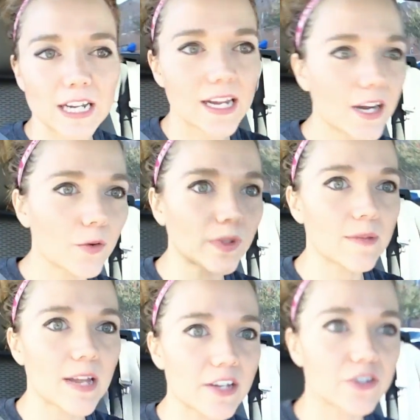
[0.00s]
It only
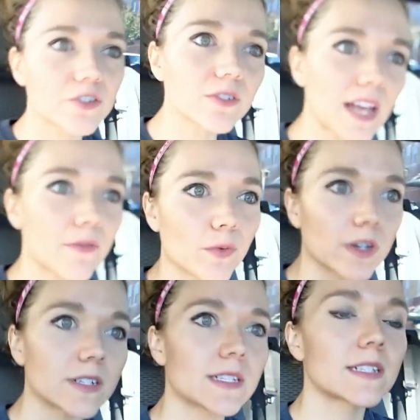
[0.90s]
makes your life
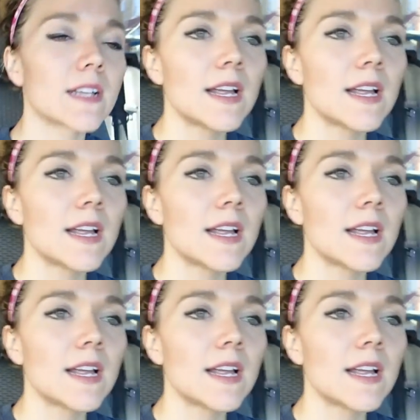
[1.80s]
worse,